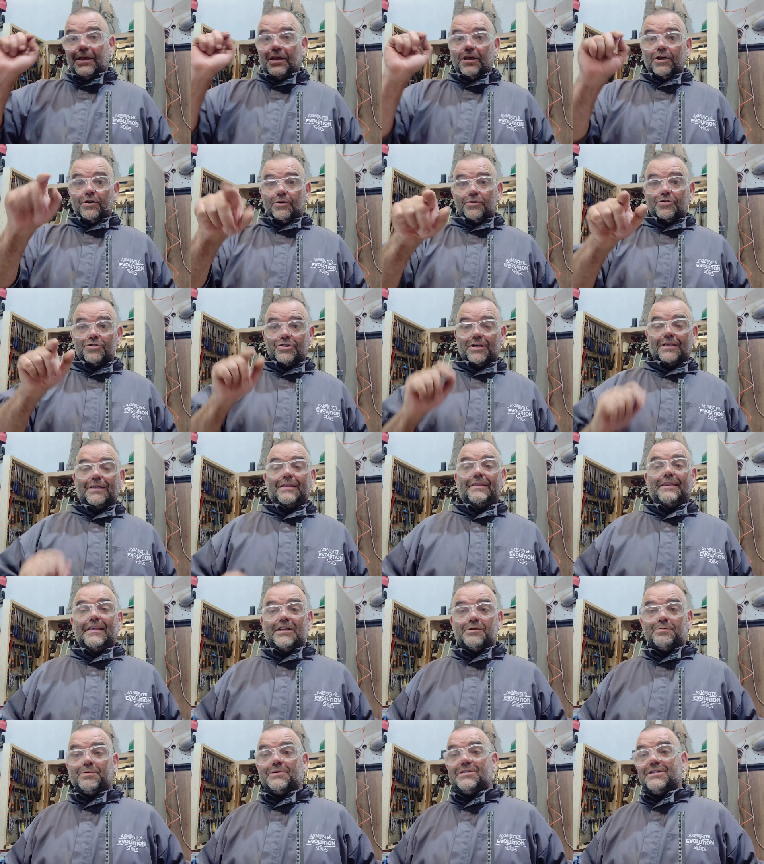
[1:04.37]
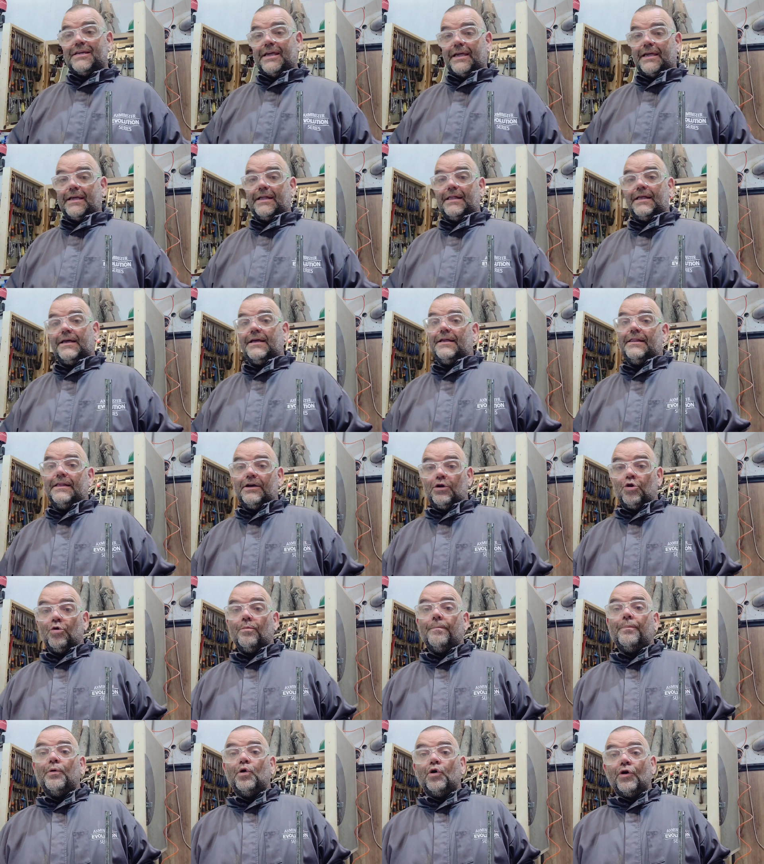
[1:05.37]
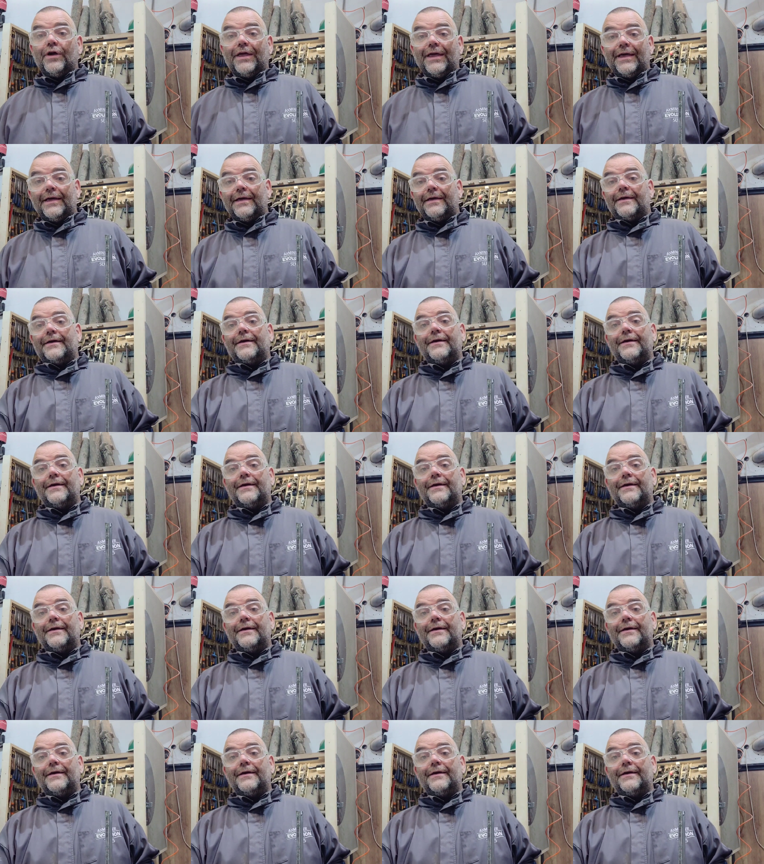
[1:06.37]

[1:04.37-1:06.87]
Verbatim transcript: using this particular little Boya